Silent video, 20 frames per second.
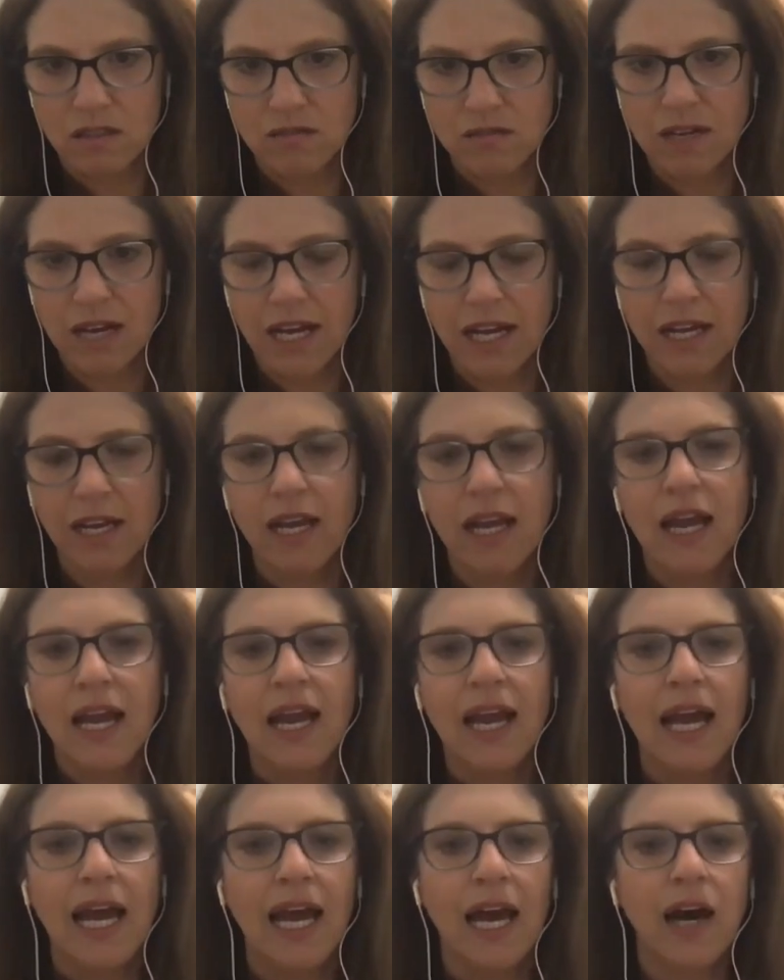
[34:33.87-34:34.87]
right?
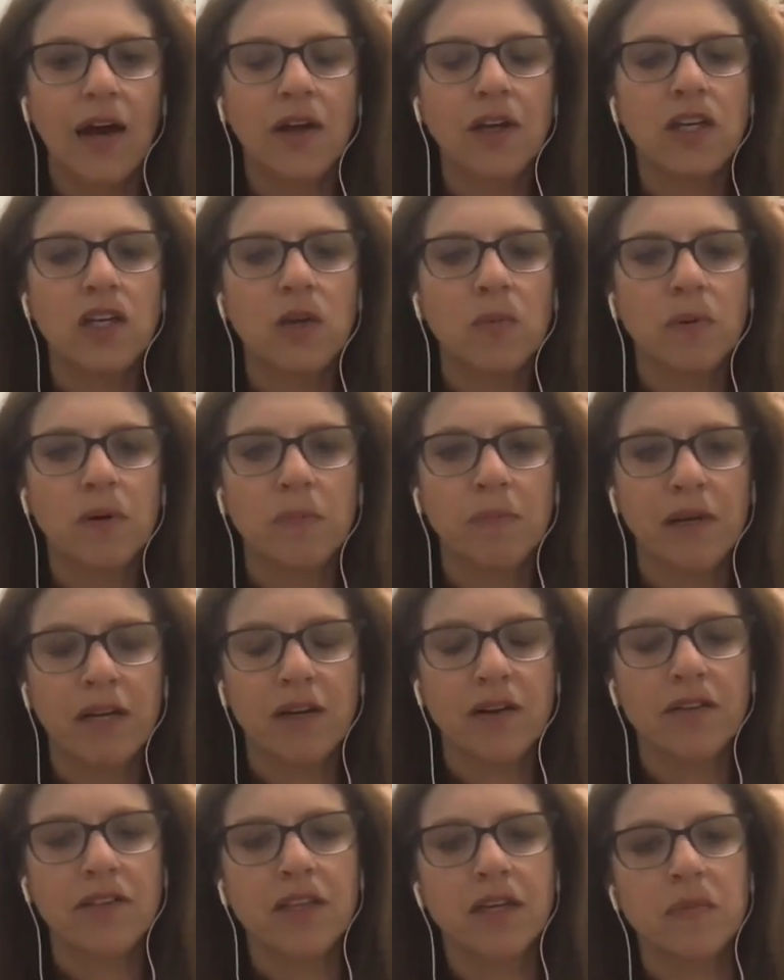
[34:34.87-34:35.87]
How do you
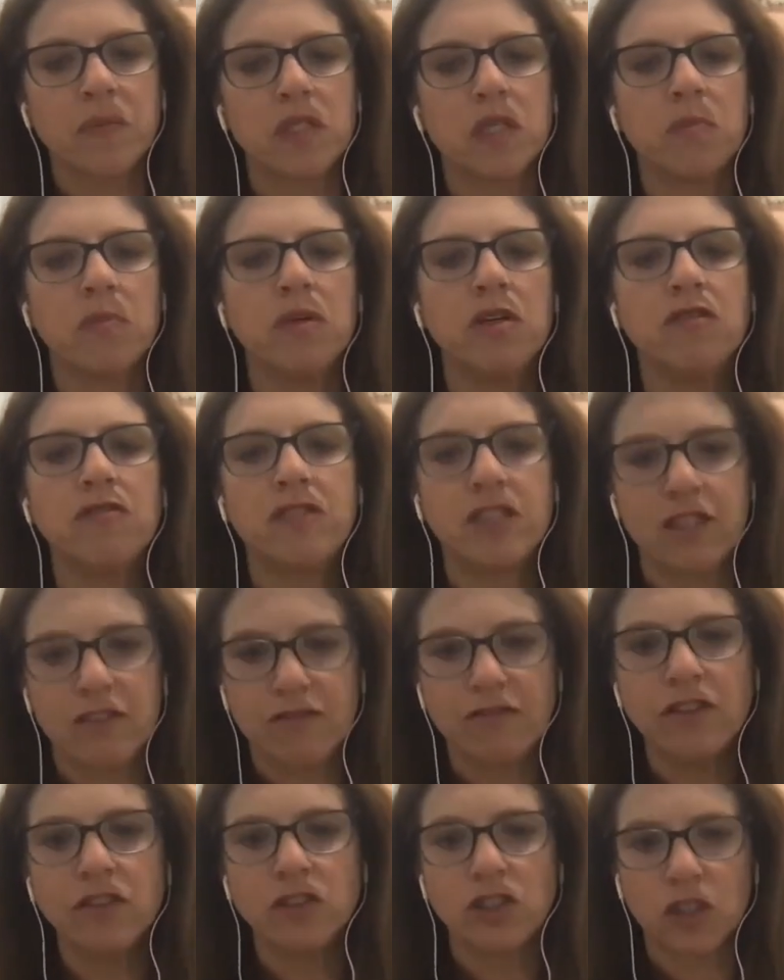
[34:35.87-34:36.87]
prepare them to move to the
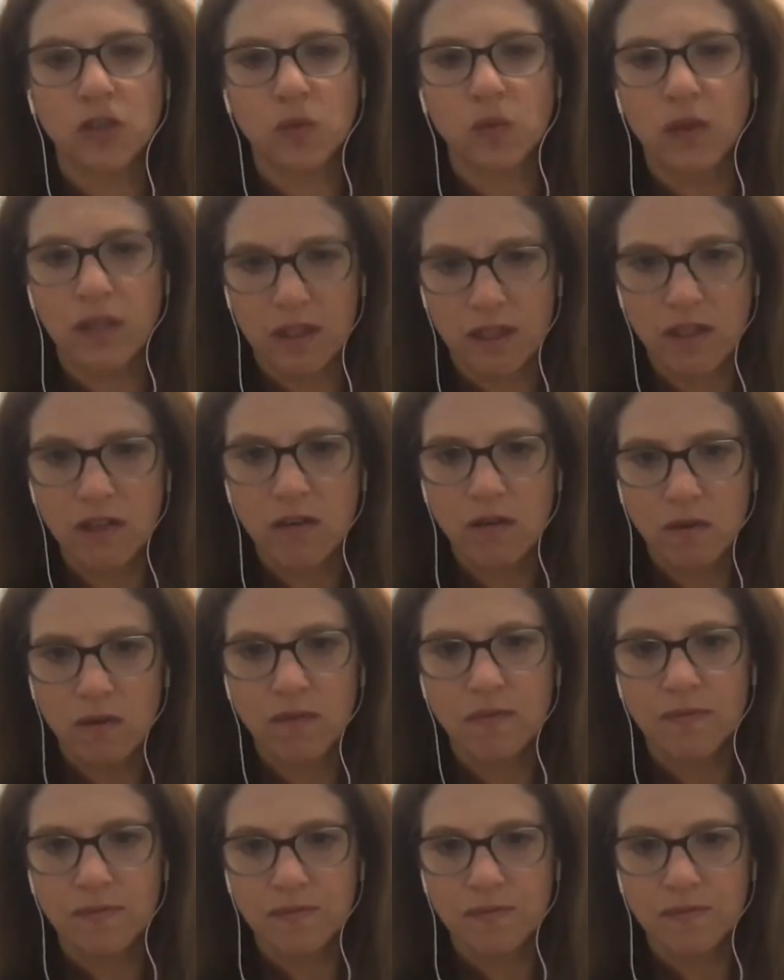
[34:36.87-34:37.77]
future with you?